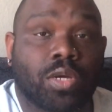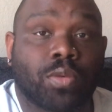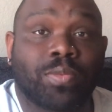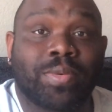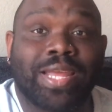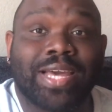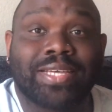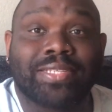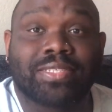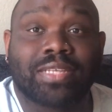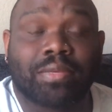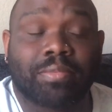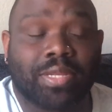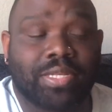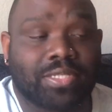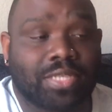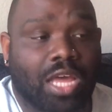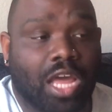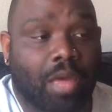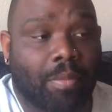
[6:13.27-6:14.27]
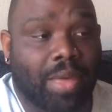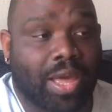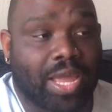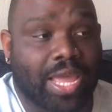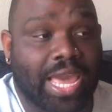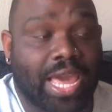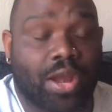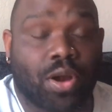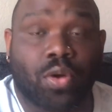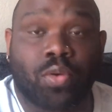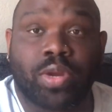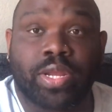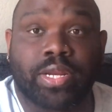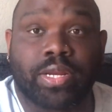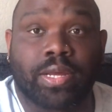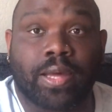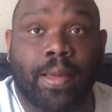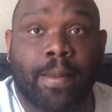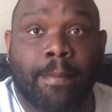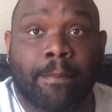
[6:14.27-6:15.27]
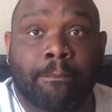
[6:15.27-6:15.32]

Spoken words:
next up, let's talk about Katarina.